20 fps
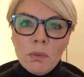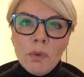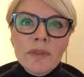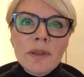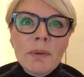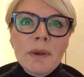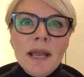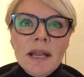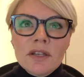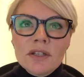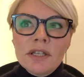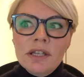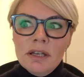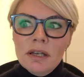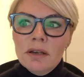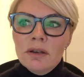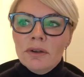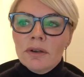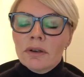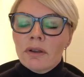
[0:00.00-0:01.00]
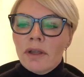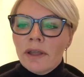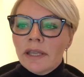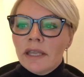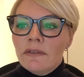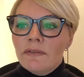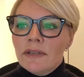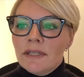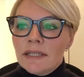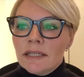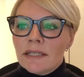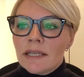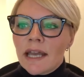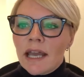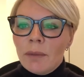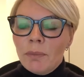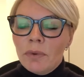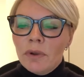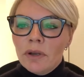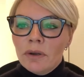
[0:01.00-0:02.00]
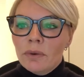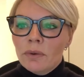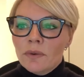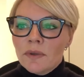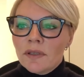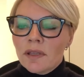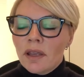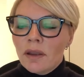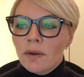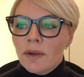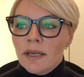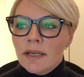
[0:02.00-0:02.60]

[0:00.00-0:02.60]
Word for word: what that would actually look like if it did happen also